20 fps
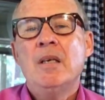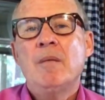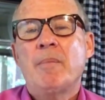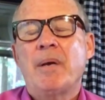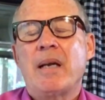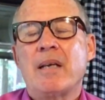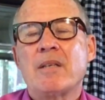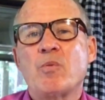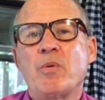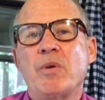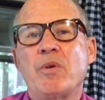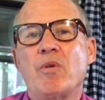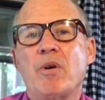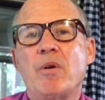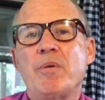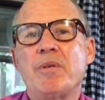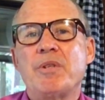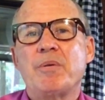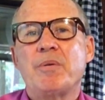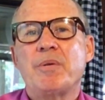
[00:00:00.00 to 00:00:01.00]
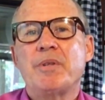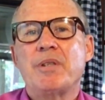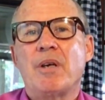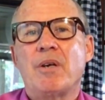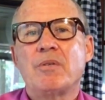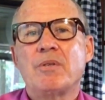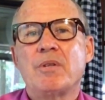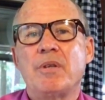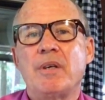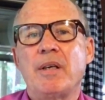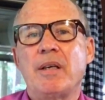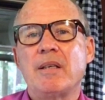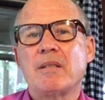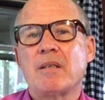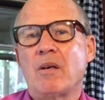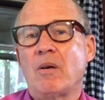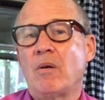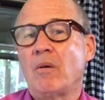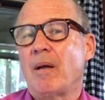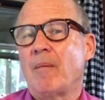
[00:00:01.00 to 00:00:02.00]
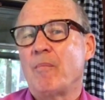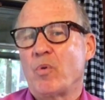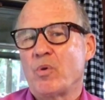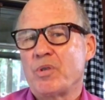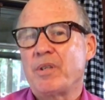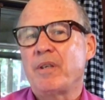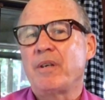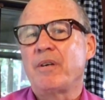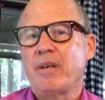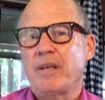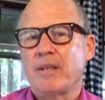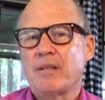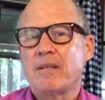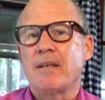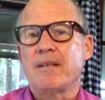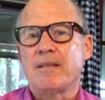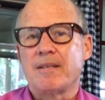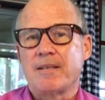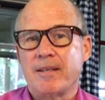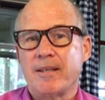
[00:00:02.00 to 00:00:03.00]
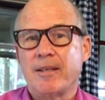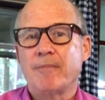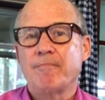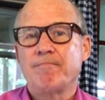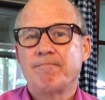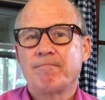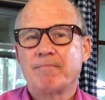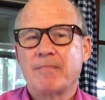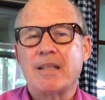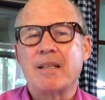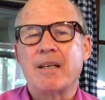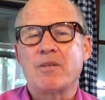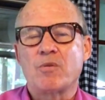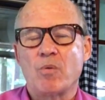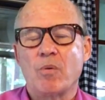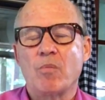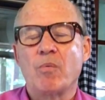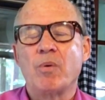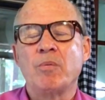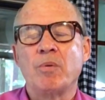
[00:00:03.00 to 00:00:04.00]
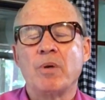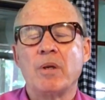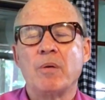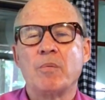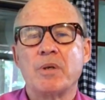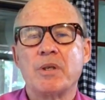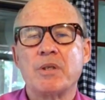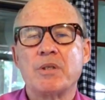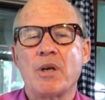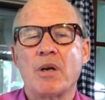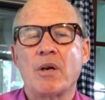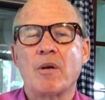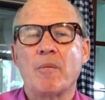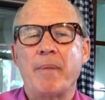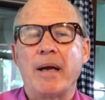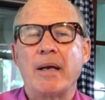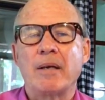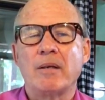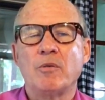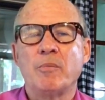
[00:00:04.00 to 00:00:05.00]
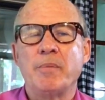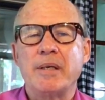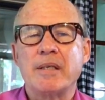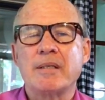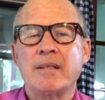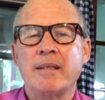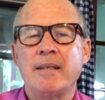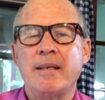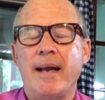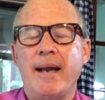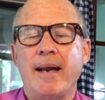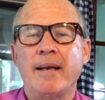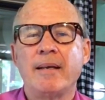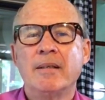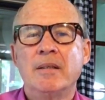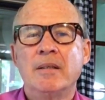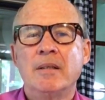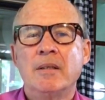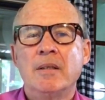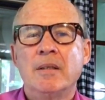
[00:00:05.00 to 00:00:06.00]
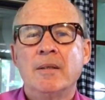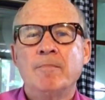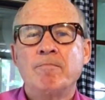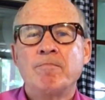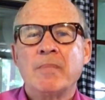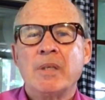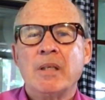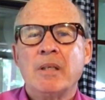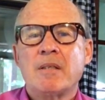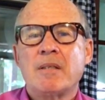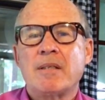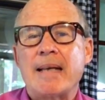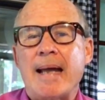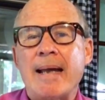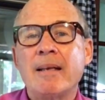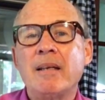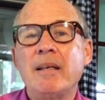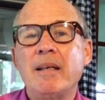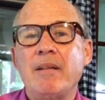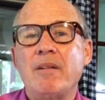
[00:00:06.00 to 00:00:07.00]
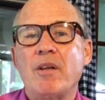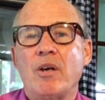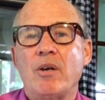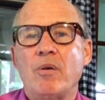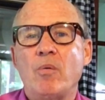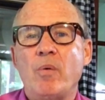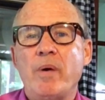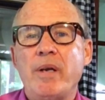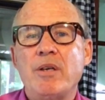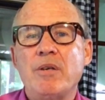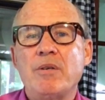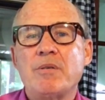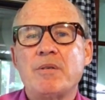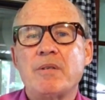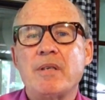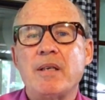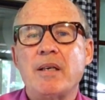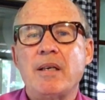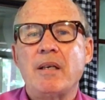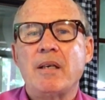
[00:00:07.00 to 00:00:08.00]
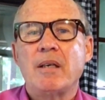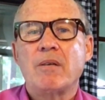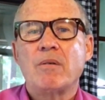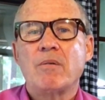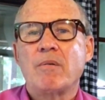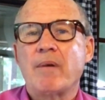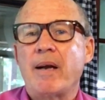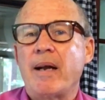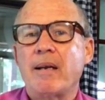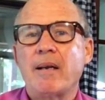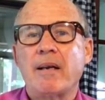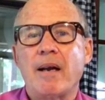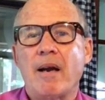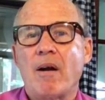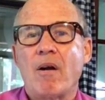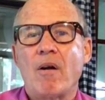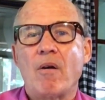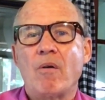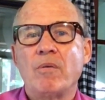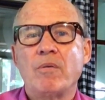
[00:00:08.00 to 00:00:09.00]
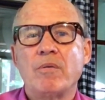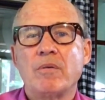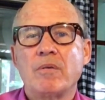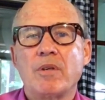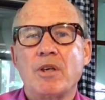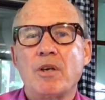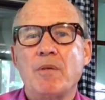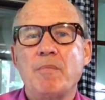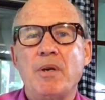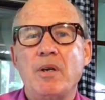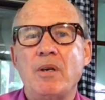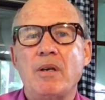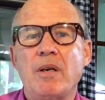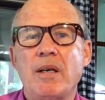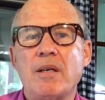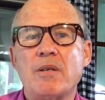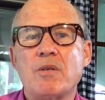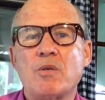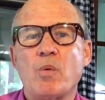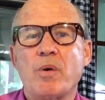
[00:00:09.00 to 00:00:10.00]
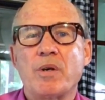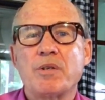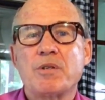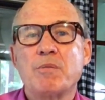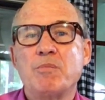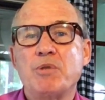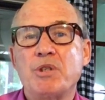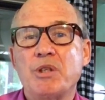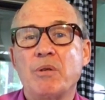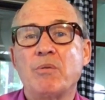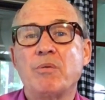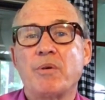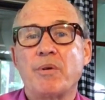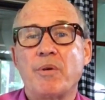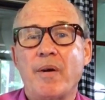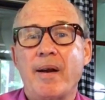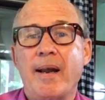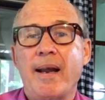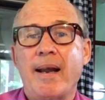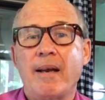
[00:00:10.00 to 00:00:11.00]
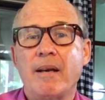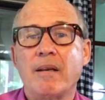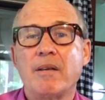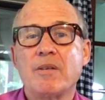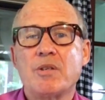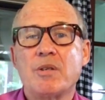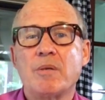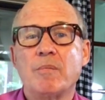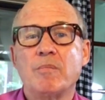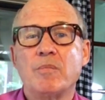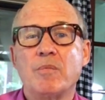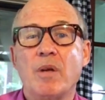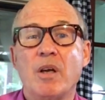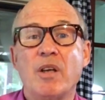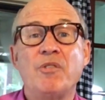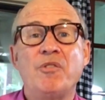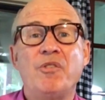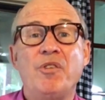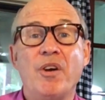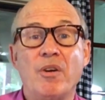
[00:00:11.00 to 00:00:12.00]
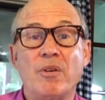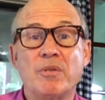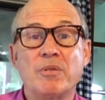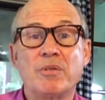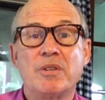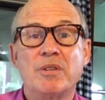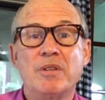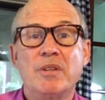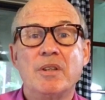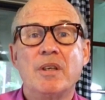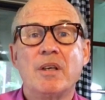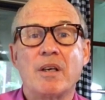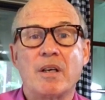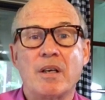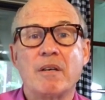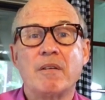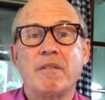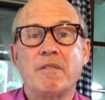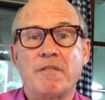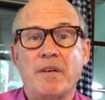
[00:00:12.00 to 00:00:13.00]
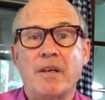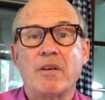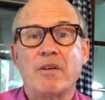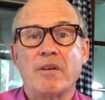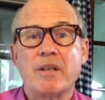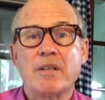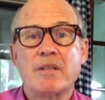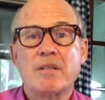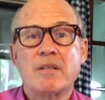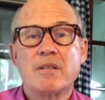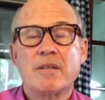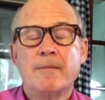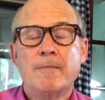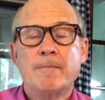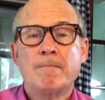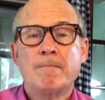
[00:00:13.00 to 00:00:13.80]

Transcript: but as we grow into adulthood, it gets a whole lot more serious, doesn't it? That's what we really want to talk about a little bit today. Sadly, though, we do see right in our own communities where some children are handed some adult unfairness